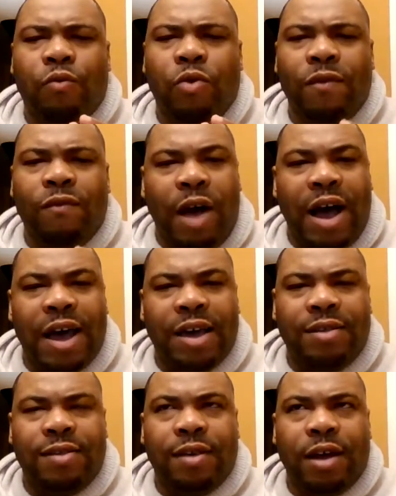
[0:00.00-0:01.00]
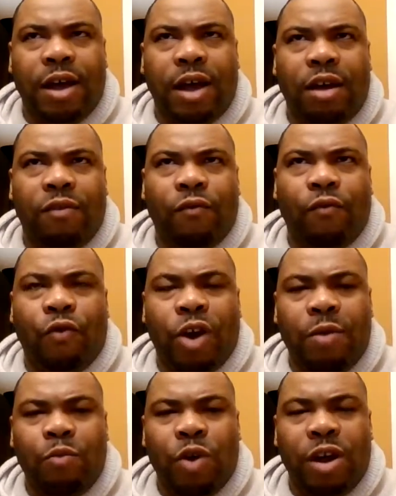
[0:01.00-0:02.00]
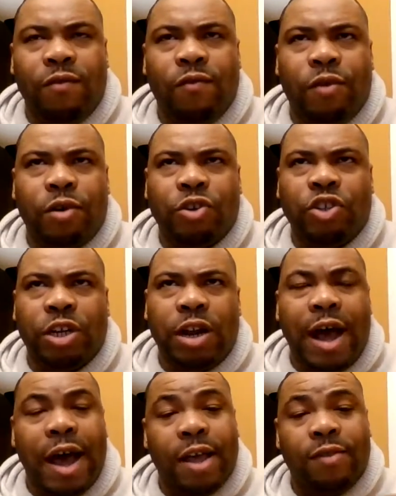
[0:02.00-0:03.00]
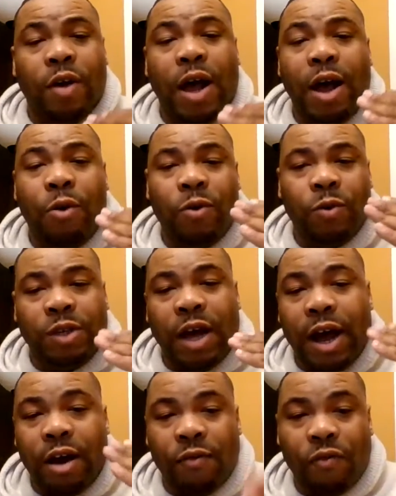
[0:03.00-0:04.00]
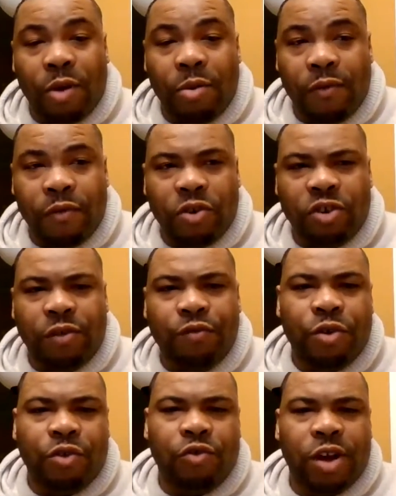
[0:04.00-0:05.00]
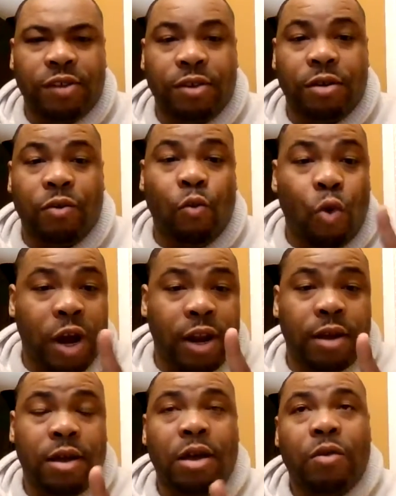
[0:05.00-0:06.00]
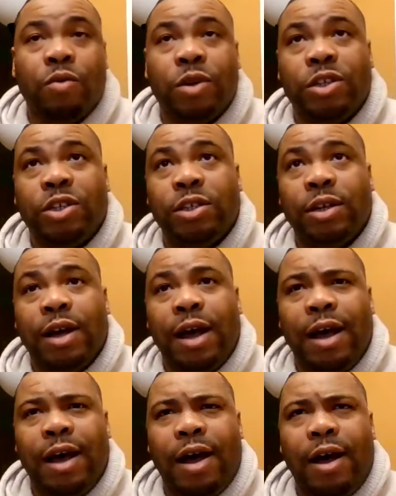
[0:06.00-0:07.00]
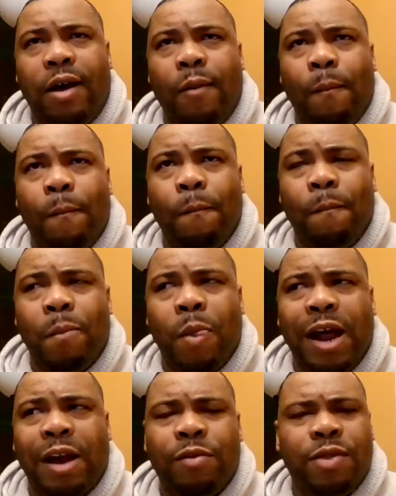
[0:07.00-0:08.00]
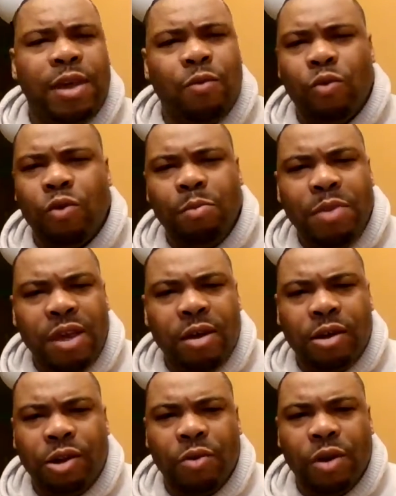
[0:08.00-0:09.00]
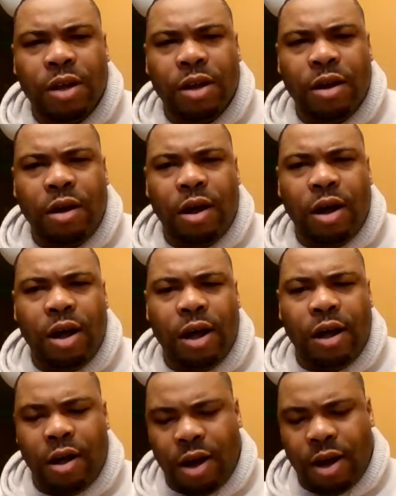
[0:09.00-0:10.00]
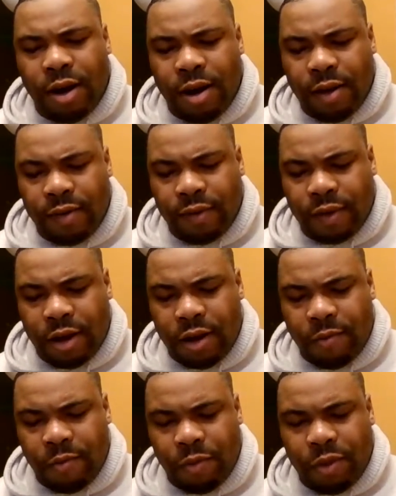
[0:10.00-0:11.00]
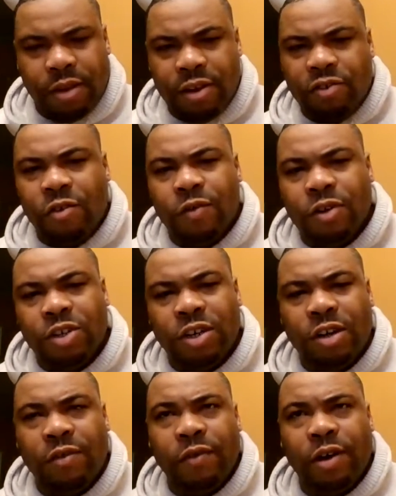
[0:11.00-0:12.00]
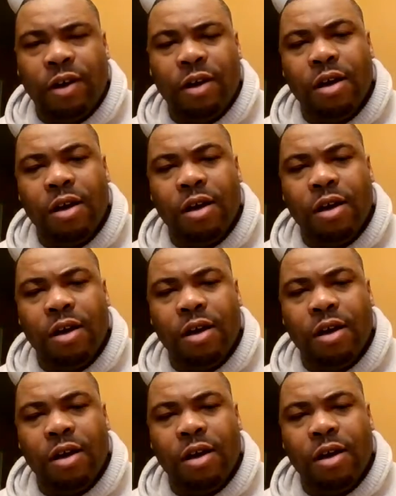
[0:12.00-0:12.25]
revised frame rate version. It was a higher frame rate version of Ridge Racer One, which I don't think will be included on this the digital version of